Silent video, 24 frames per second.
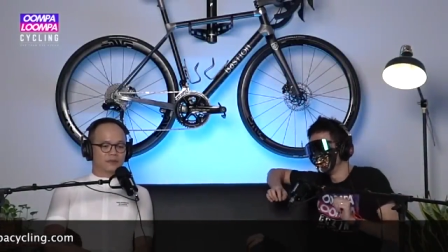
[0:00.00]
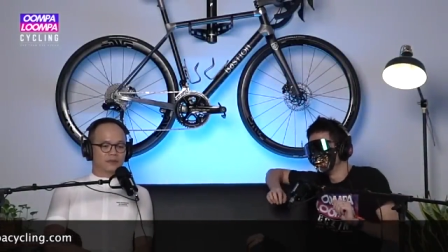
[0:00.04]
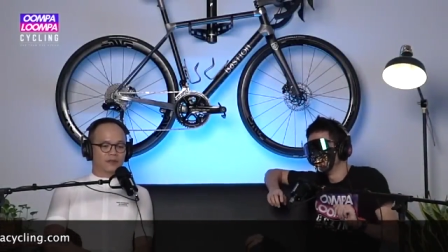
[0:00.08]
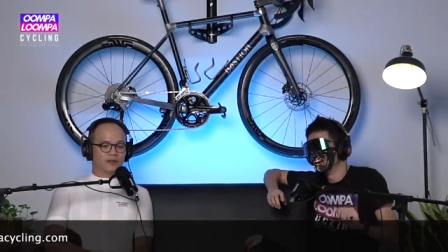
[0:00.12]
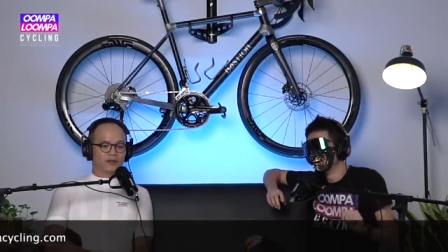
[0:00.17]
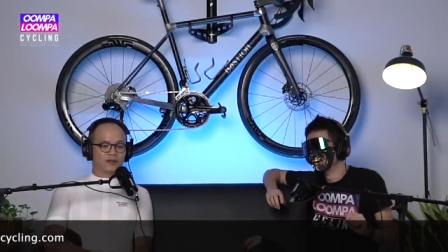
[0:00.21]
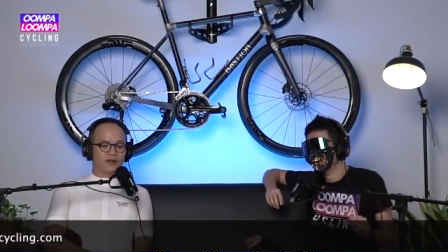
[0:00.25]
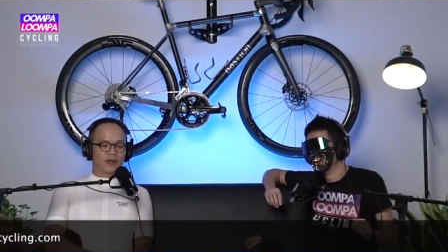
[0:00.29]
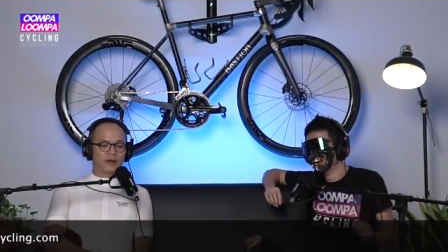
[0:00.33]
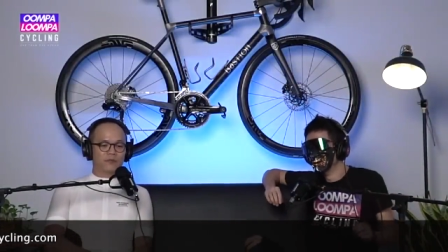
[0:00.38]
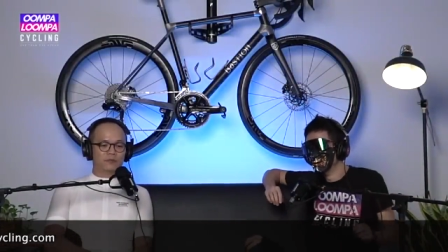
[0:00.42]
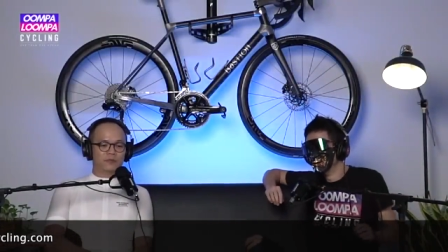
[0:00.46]
got
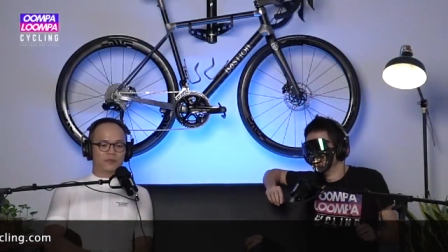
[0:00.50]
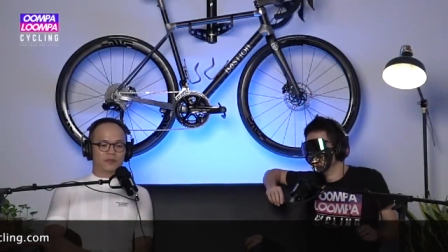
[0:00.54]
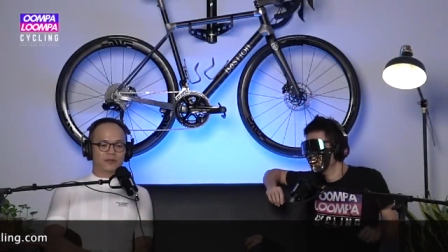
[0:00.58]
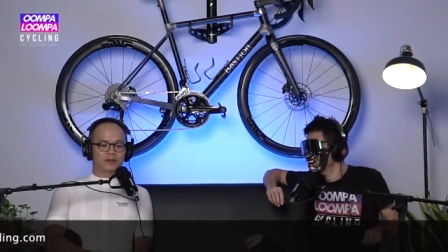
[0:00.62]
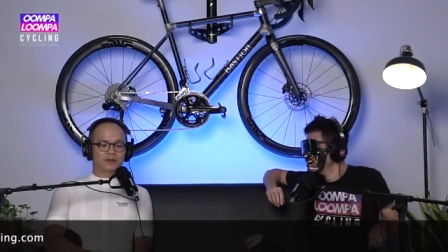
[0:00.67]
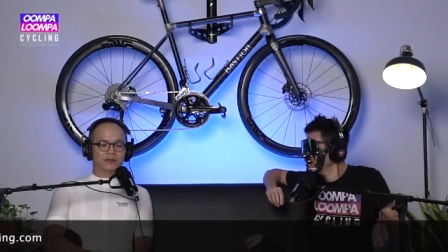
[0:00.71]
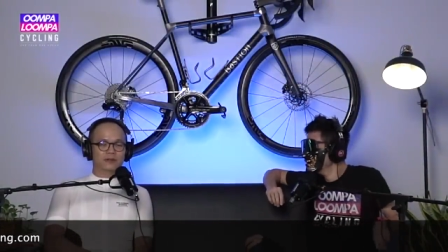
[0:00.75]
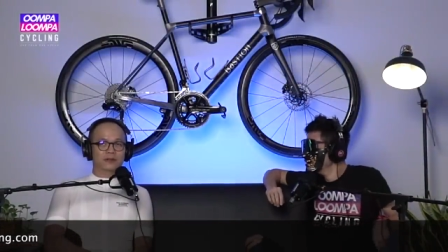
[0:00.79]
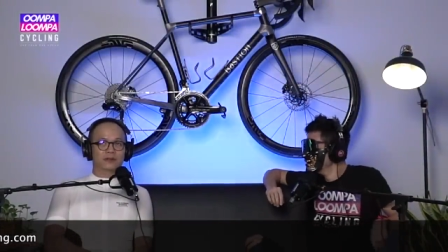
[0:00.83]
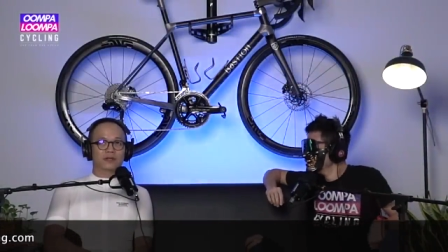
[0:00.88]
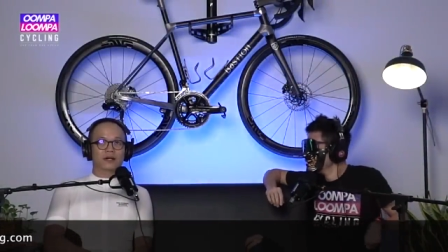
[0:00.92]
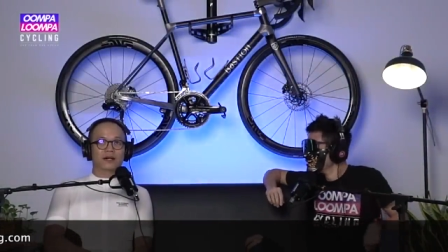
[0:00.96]

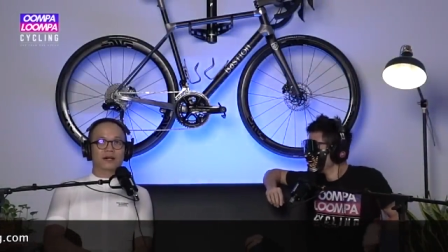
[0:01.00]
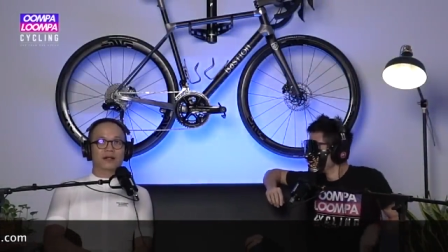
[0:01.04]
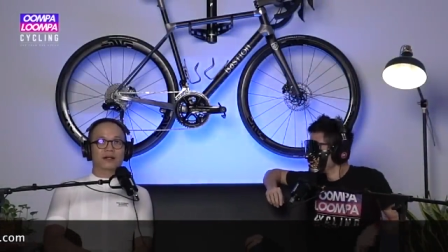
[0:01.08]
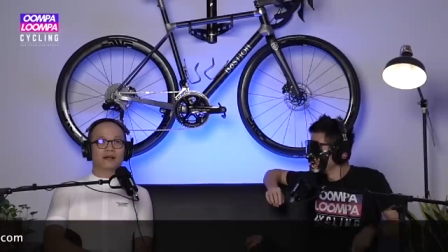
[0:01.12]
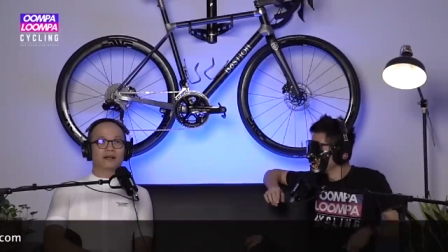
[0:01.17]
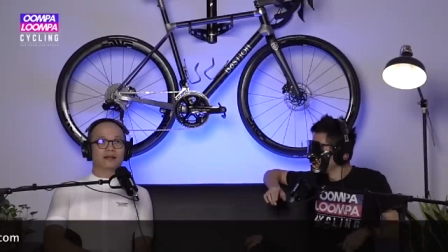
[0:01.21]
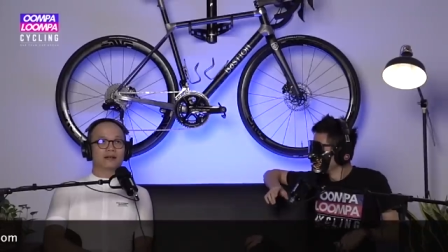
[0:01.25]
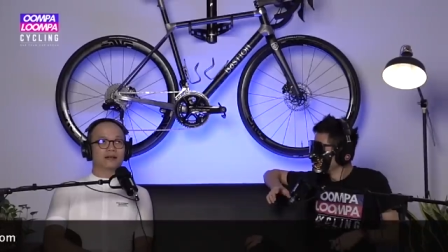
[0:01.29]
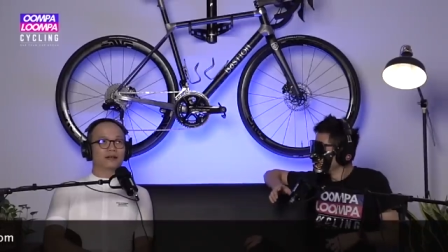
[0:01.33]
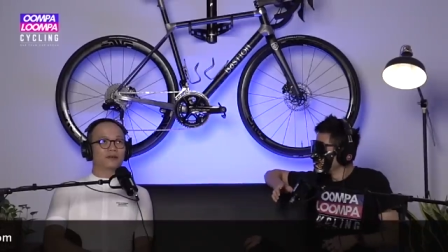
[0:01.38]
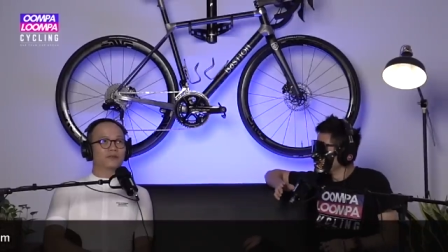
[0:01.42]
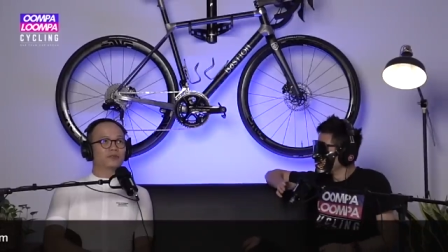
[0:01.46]
ambient
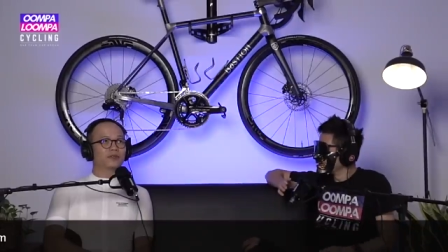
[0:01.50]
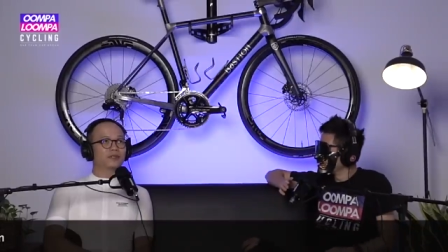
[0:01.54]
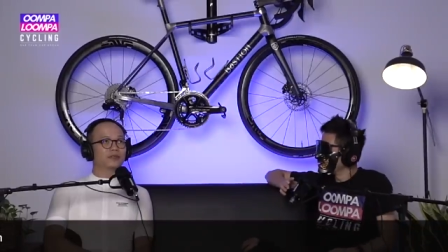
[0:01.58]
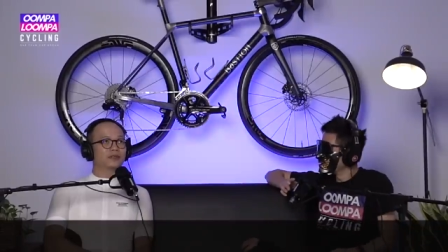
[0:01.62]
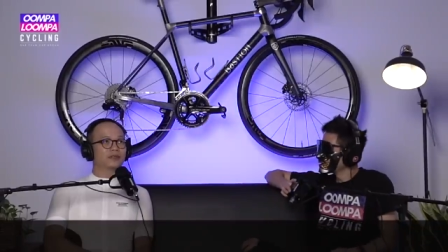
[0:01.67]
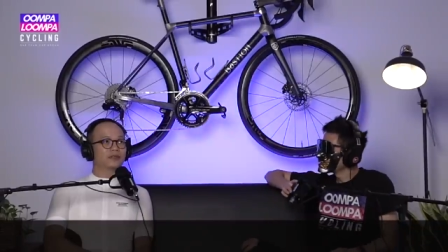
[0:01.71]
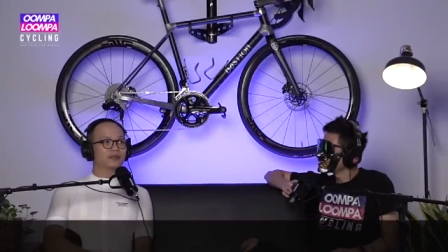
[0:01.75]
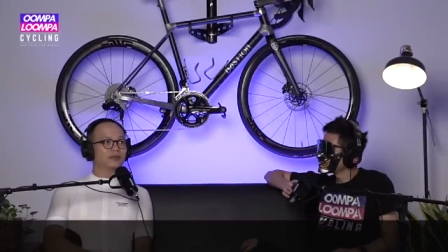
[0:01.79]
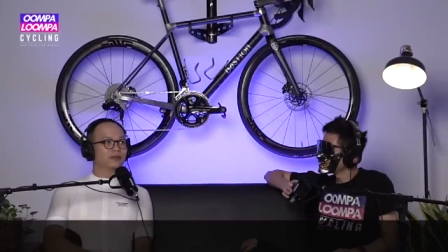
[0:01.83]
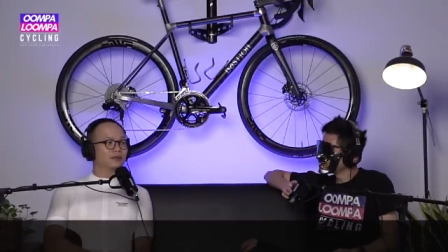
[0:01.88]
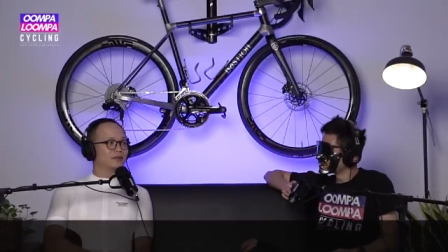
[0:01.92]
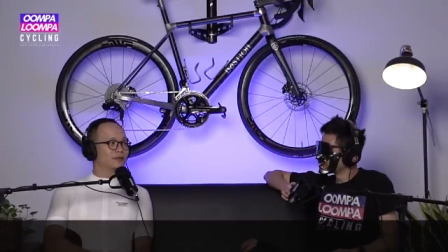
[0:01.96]
light. No, everything. the
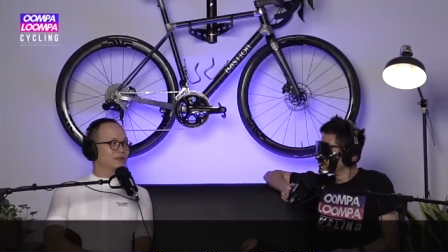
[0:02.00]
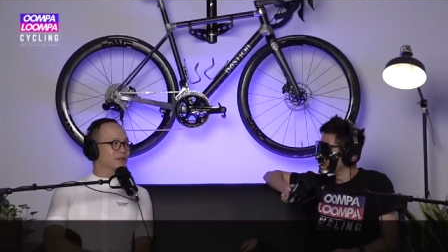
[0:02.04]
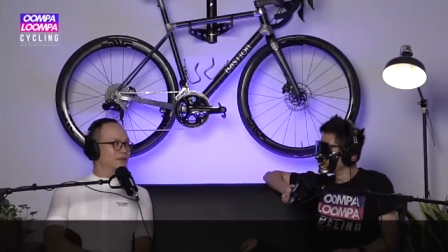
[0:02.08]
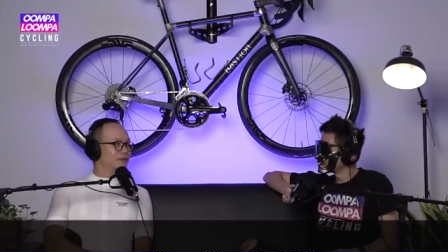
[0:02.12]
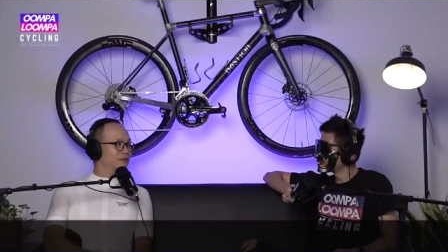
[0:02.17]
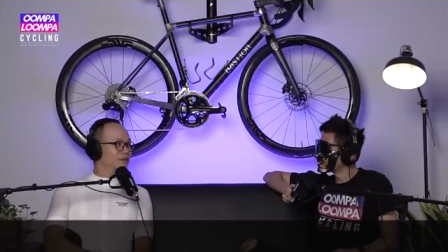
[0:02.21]
best part is got